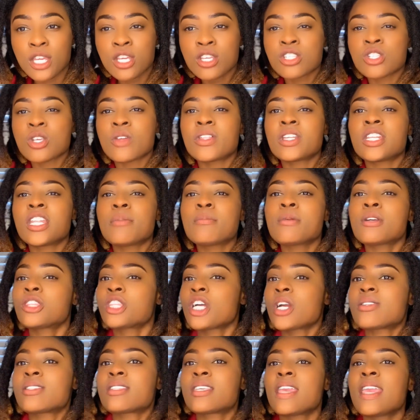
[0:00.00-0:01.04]
So the number
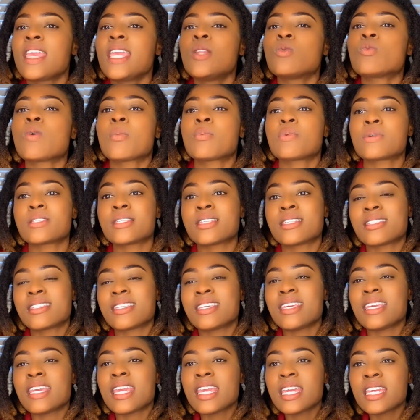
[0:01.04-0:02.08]
13 represents
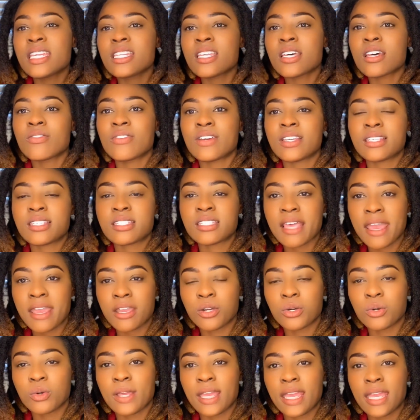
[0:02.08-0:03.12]
the end of a
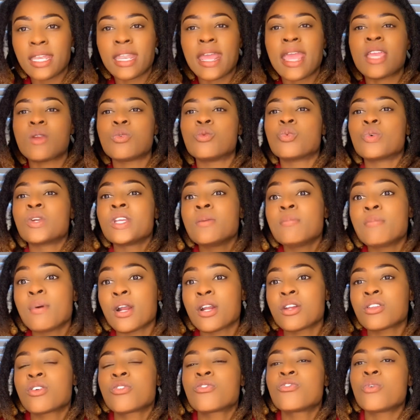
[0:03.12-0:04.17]
cycle and a
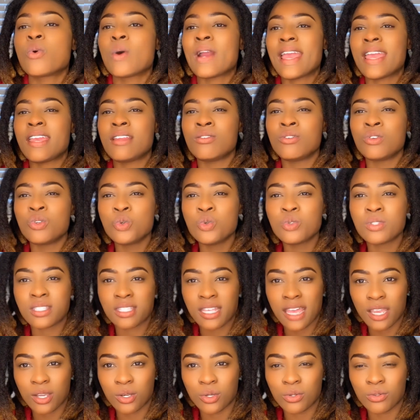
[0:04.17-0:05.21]
rebirth for a new
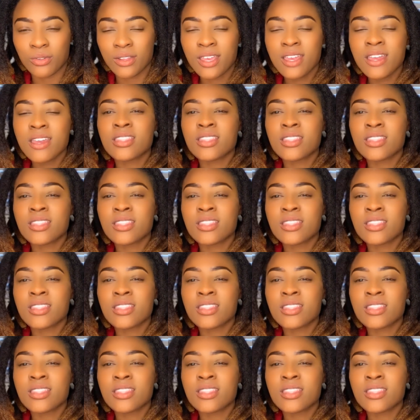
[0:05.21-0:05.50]
cycle.